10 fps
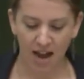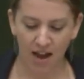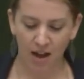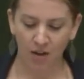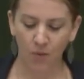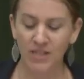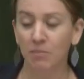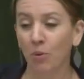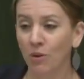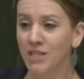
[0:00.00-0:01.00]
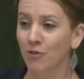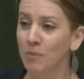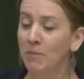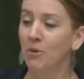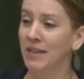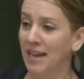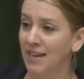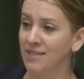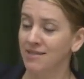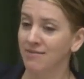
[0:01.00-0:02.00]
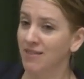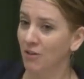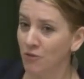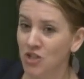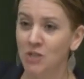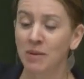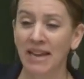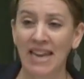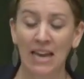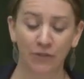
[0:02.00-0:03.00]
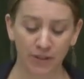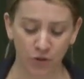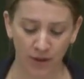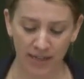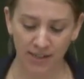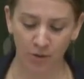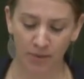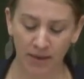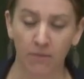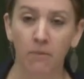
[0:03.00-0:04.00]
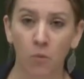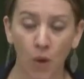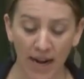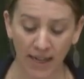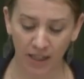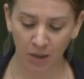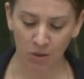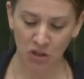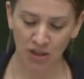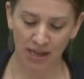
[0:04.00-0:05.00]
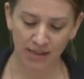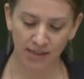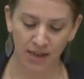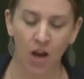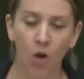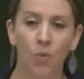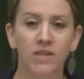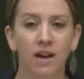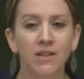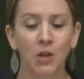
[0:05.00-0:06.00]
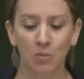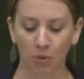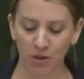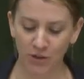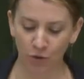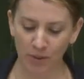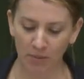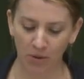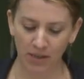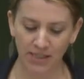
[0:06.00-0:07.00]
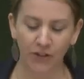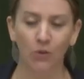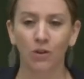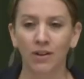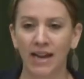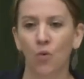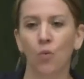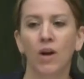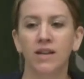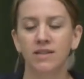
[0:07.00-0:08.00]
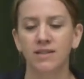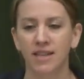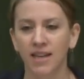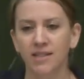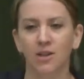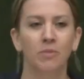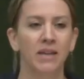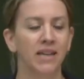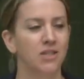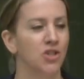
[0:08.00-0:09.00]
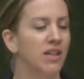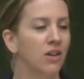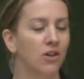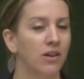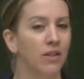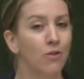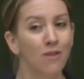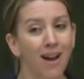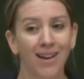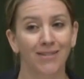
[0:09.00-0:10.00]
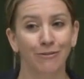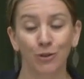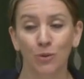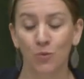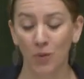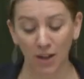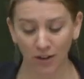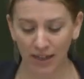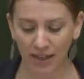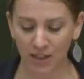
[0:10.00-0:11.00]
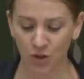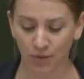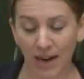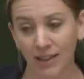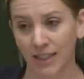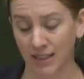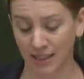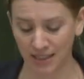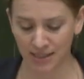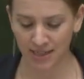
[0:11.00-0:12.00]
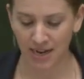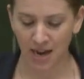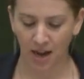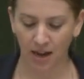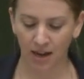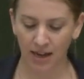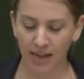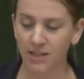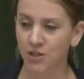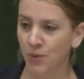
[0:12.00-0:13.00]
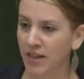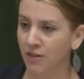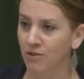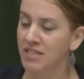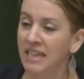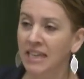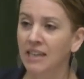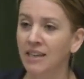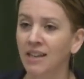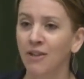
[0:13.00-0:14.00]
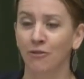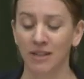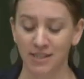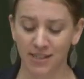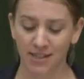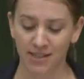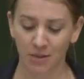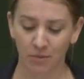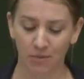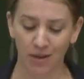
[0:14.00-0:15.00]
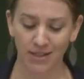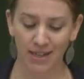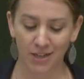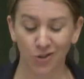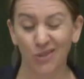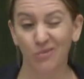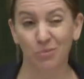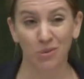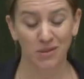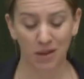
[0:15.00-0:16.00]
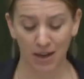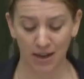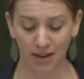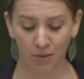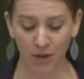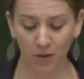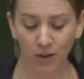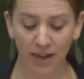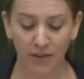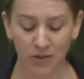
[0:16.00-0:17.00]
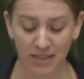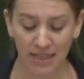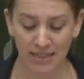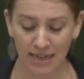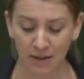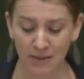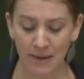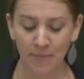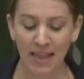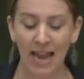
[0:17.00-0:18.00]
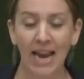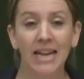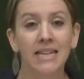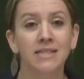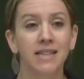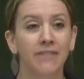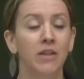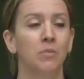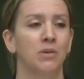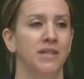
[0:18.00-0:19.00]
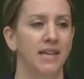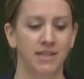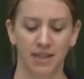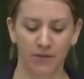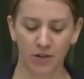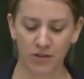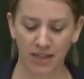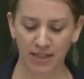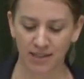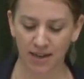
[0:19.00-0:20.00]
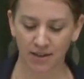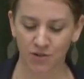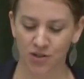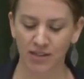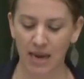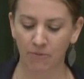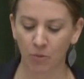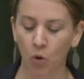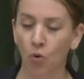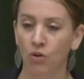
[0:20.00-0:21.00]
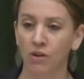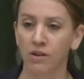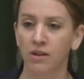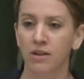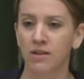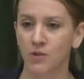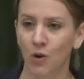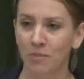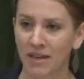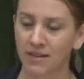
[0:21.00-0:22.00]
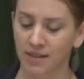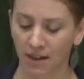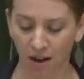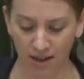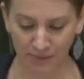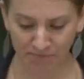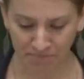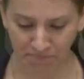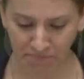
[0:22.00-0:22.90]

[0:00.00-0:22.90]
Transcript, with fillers: Uh, what's important to remember again is there have just been a handful of traits that have been widely commercialized. What's also important to remember is if you look at what seeds are being engineered, they're not food we are eating directly, at least. Uh, in 2013, for instance, Monsanto, uh, when you look at their seed sales, 87% of their seed sales just came from corn, soybeans, and cotton.